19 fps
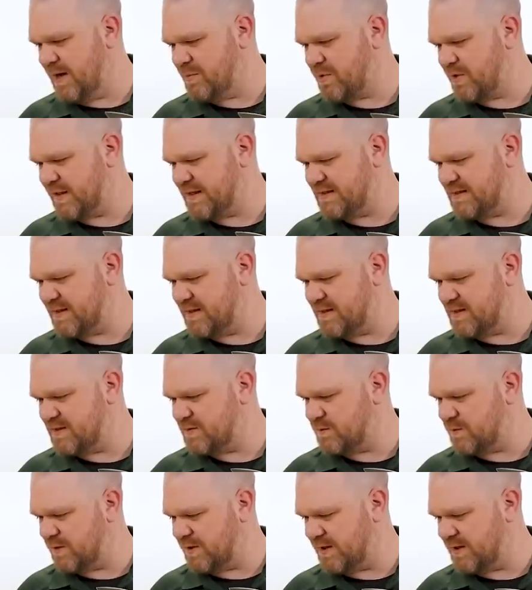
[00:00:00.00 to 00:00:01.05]
price on
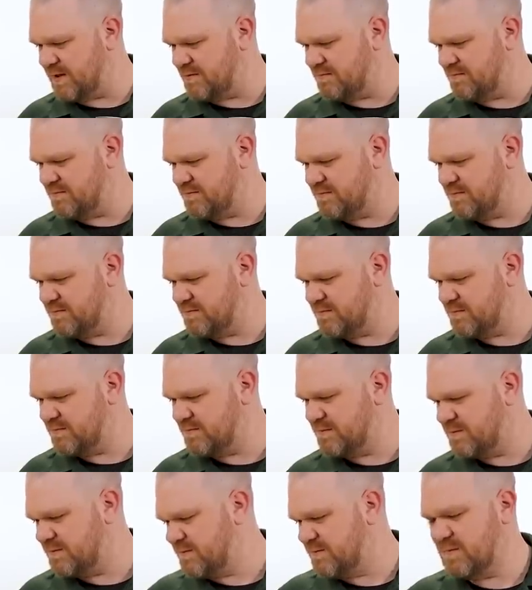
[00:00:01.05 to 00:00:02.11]
this one,
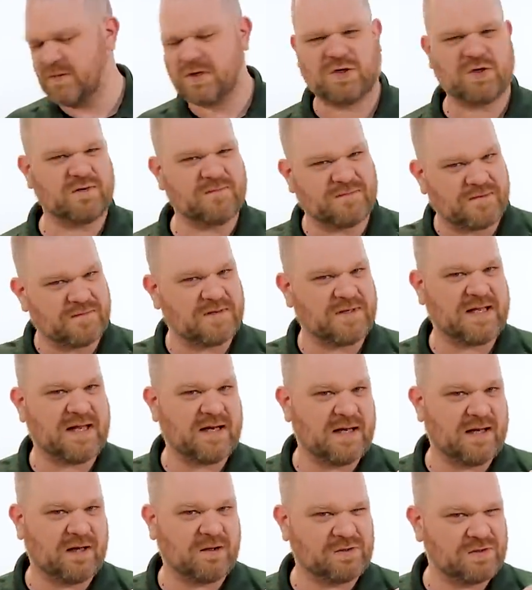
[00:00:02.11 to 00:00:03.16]

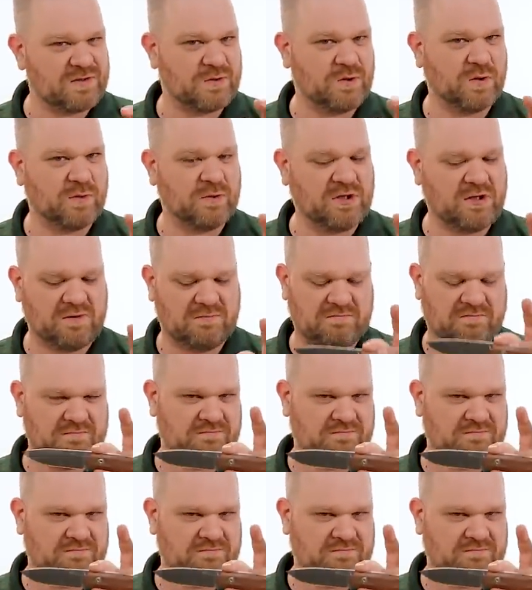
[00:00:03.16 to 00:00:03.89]
$158 normally.